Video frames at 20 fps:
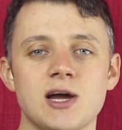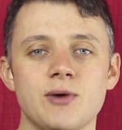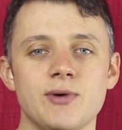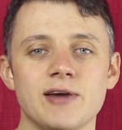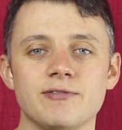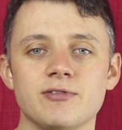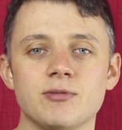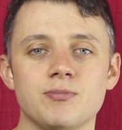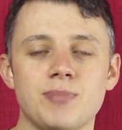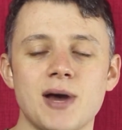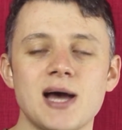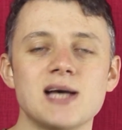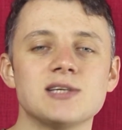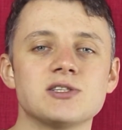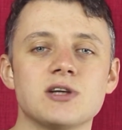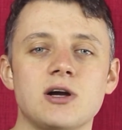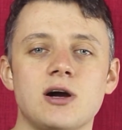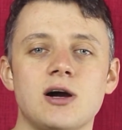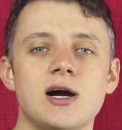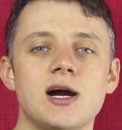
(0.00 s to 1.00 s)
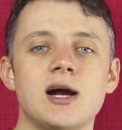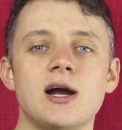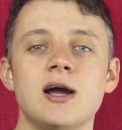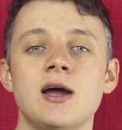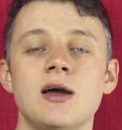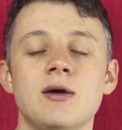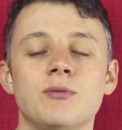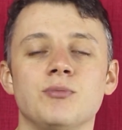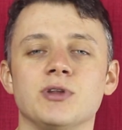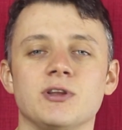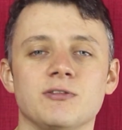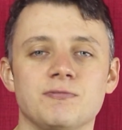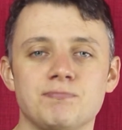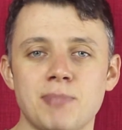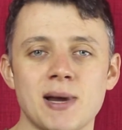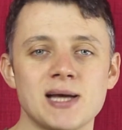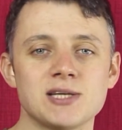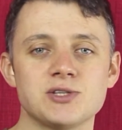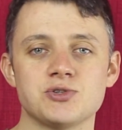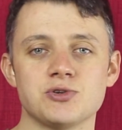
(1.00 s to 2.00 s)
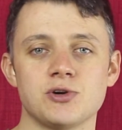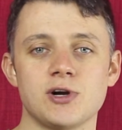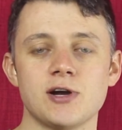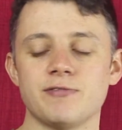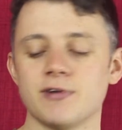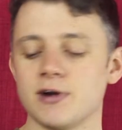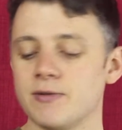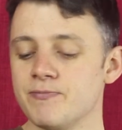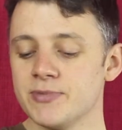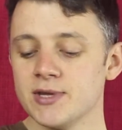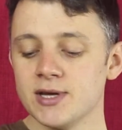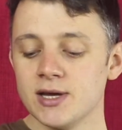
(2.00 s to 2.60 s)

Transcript: we have the best car with the best driver